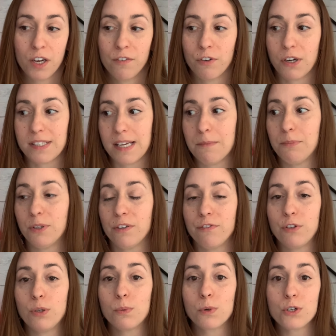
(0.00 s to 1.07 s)
For example,
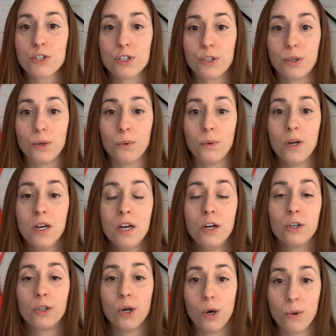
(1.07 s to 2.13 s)
if you were to
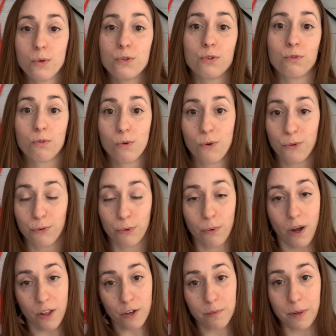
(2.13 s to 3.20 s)
go scroll through
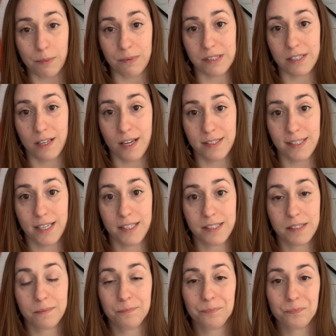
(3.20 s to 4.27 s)
other people's
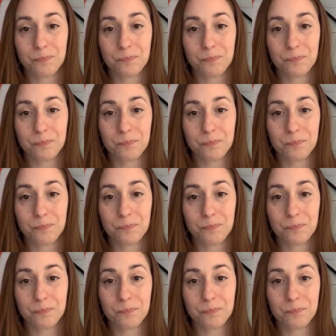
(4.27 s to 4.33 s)
closets,